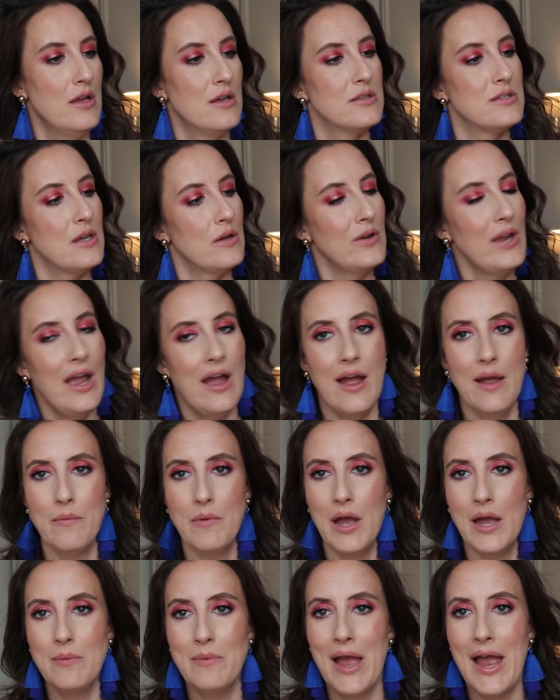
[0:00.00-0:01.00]
So
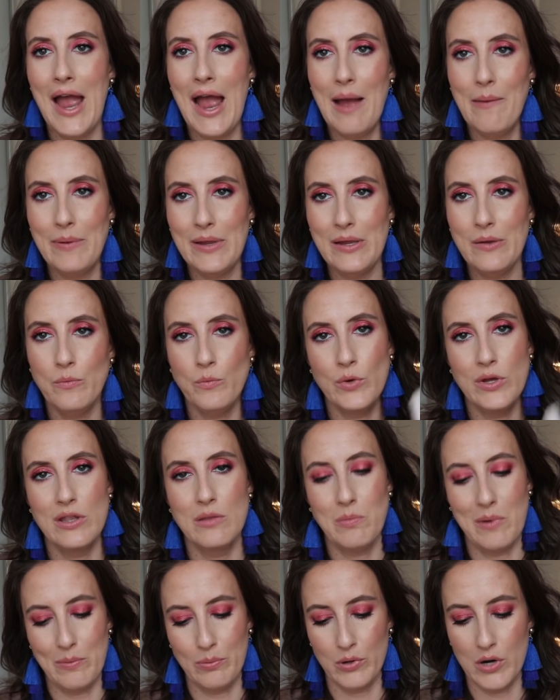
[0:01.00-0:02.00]
yeah, I'm happy
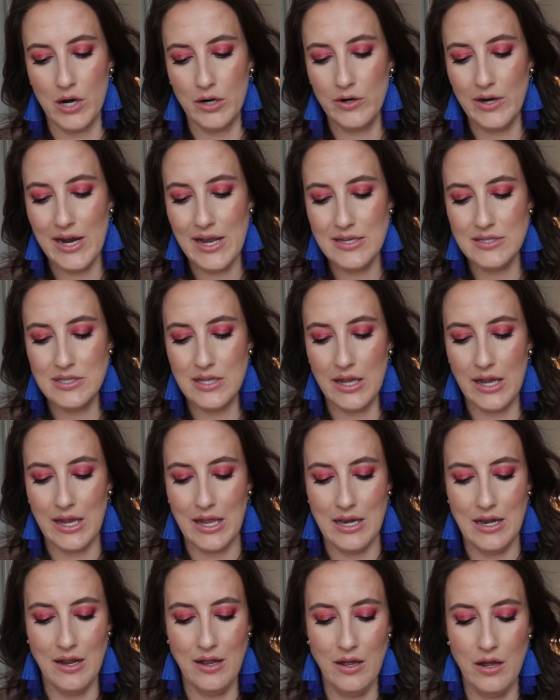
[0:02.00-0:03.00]
with my progress,
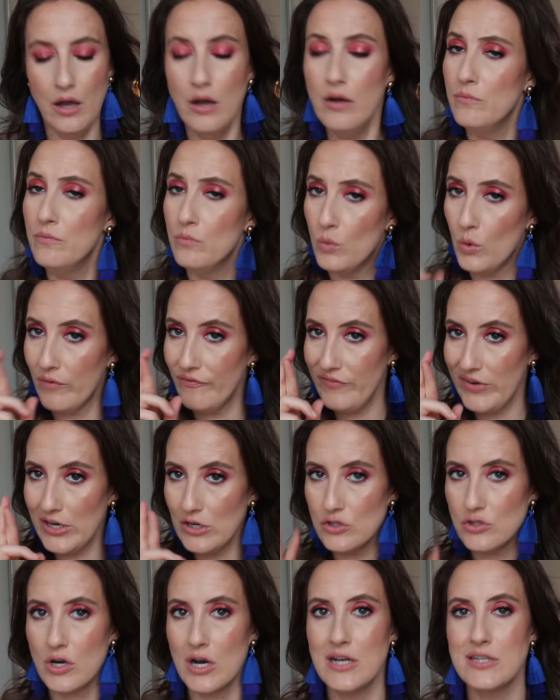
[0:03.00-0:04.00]
and well,
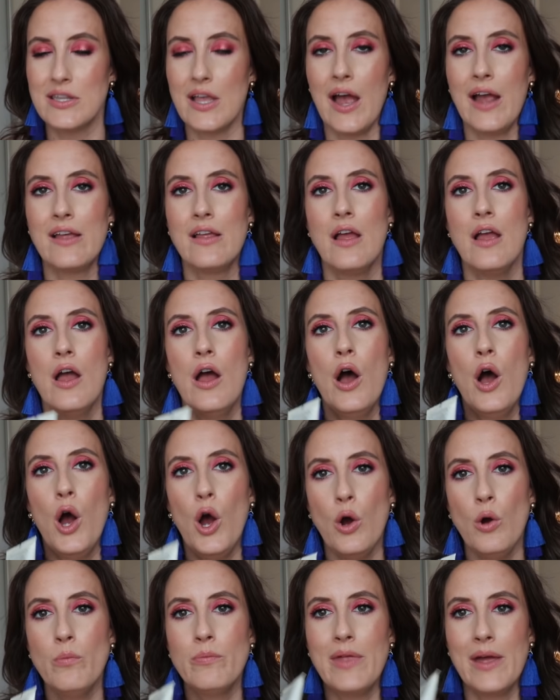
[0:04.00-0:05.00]
fingers crossed, I
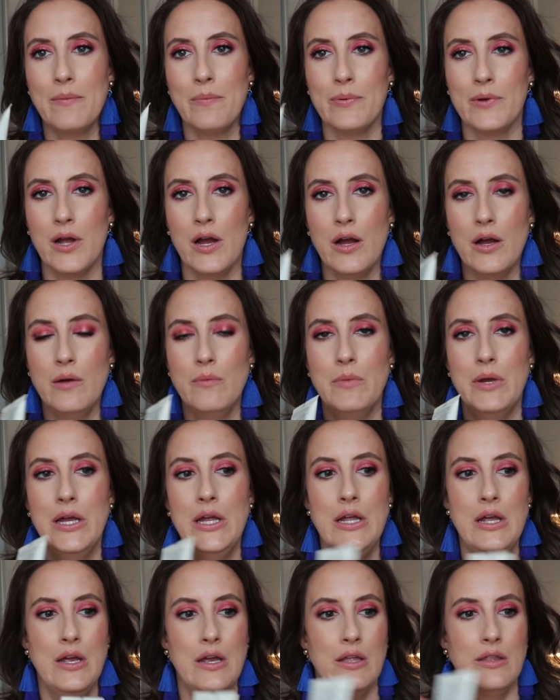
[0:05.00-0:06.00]
hope that come
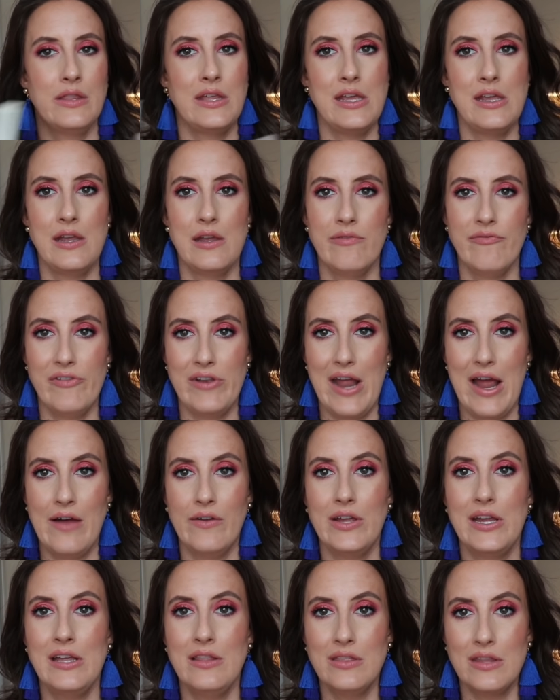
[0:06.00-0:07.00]
the
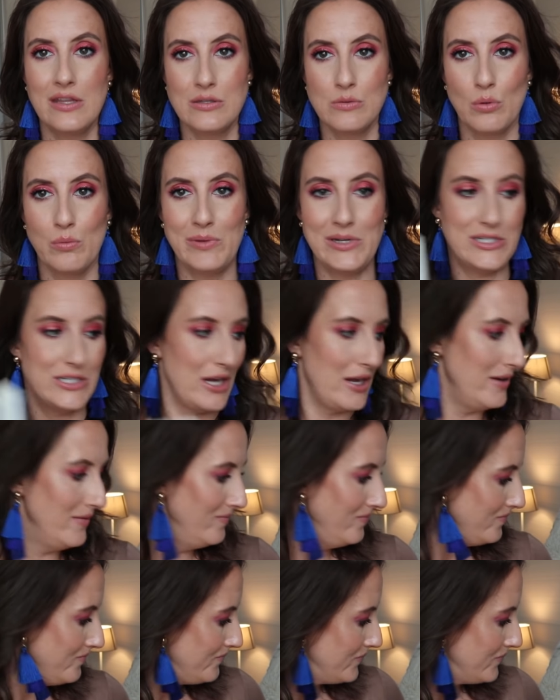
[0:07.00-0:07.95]
finale, this will be done.